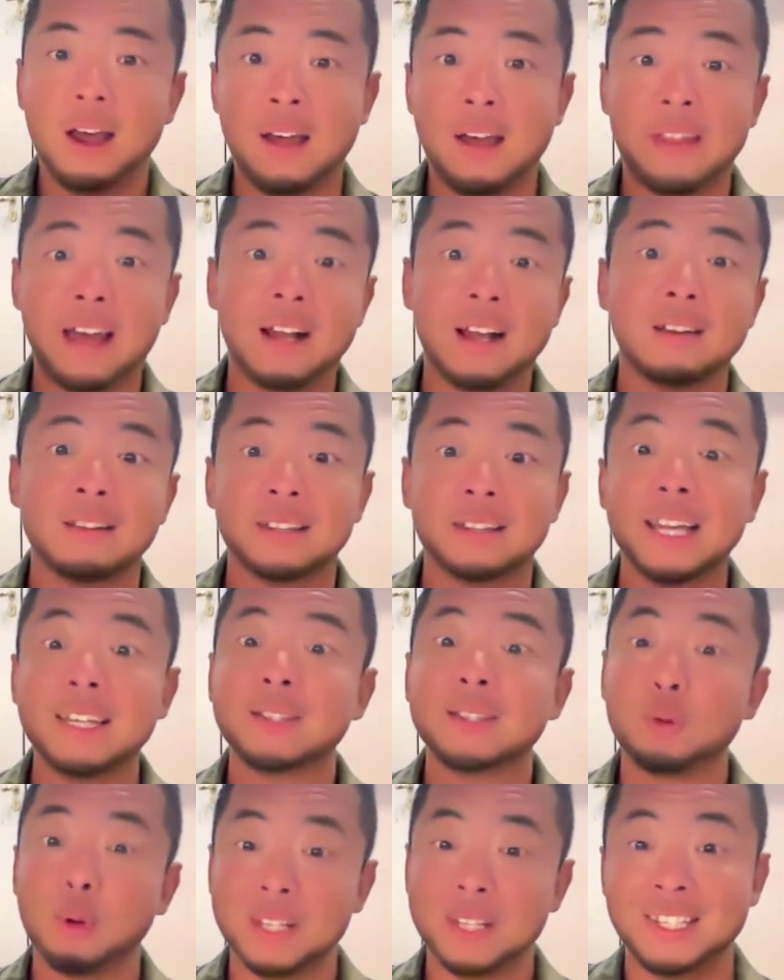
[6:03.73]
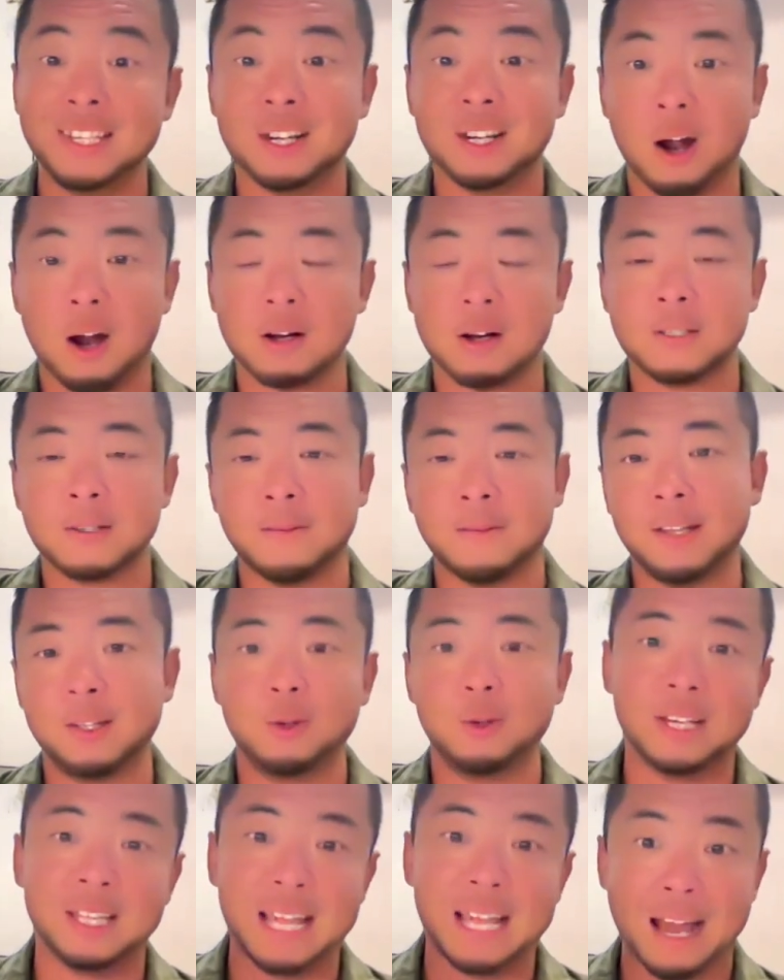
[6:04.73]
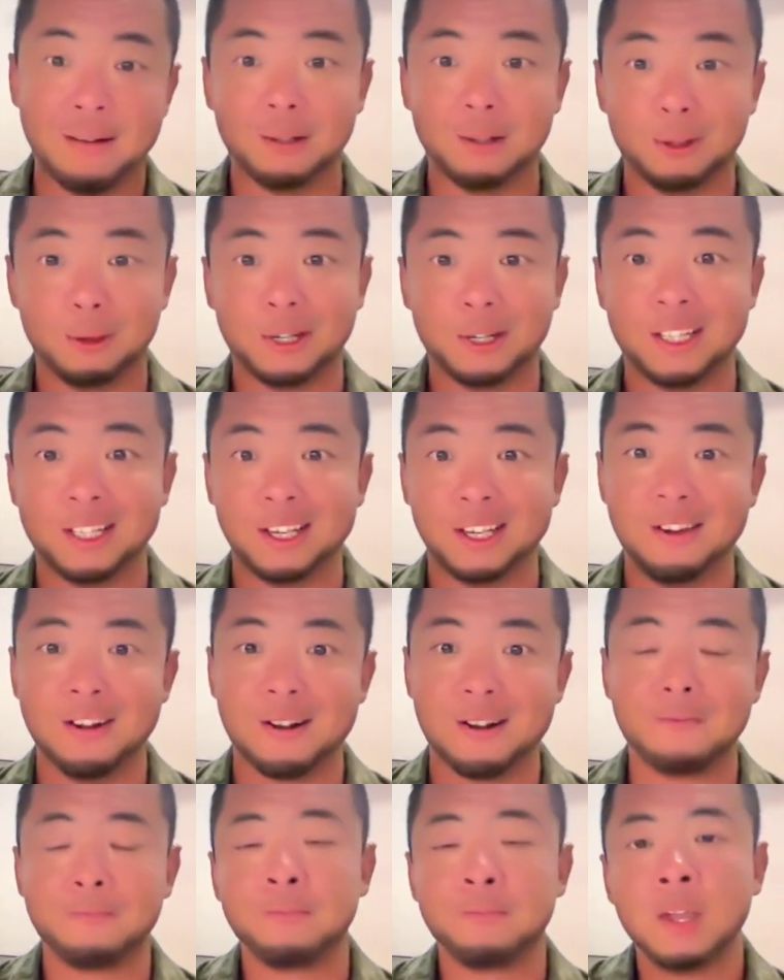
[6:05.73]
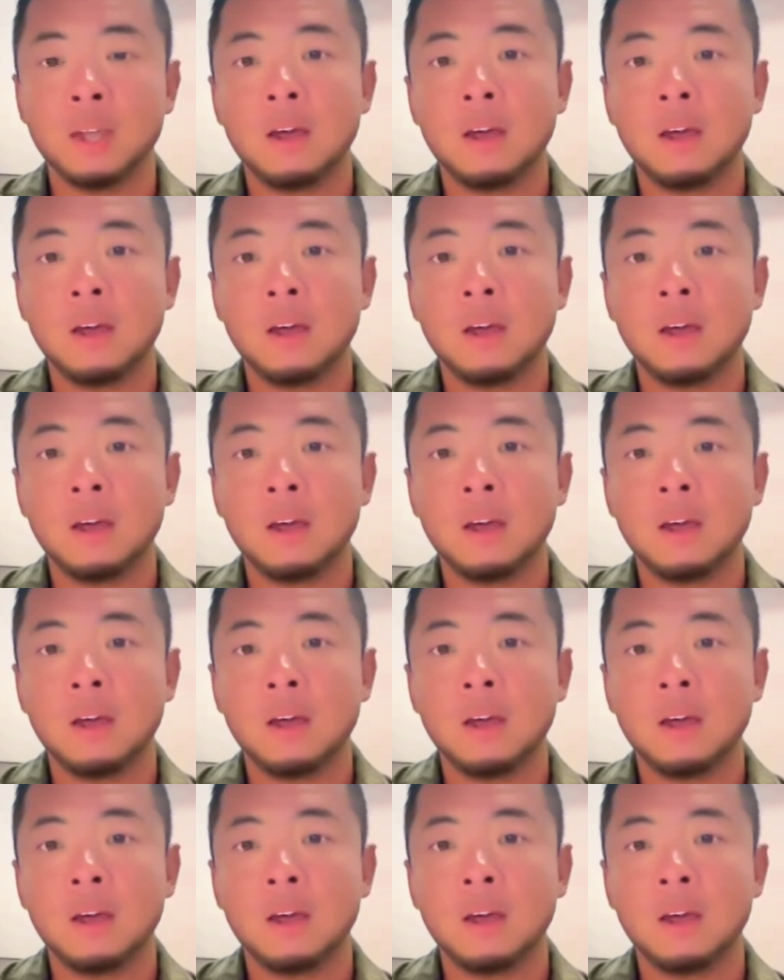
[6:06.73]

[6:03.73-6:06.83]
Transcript: and that contains 20 cards. And you can have a look in here.